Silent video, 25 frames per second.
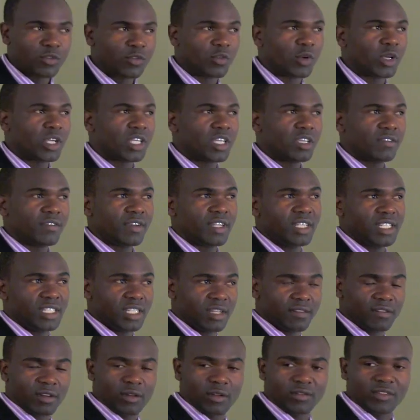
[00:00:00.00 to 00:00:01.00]
for a given
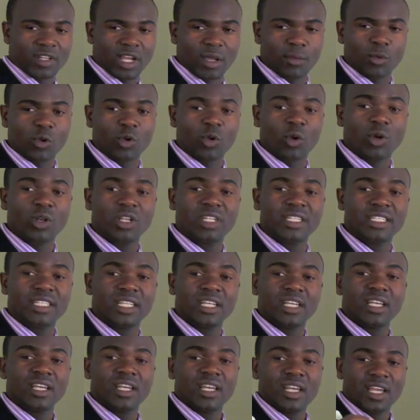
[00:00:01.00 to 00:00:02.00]
interval of time, we call it
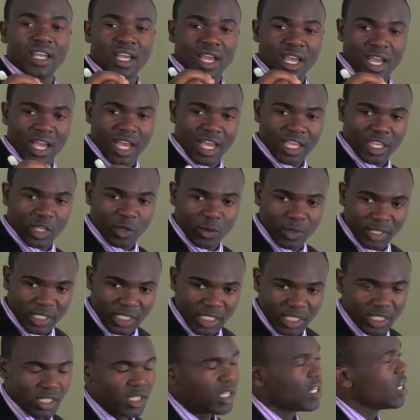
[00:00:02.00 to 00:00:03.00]

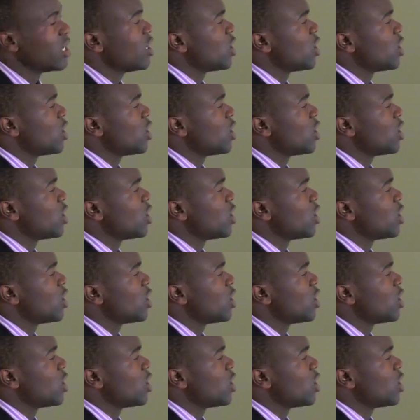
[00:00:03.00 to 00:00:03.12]
annuity.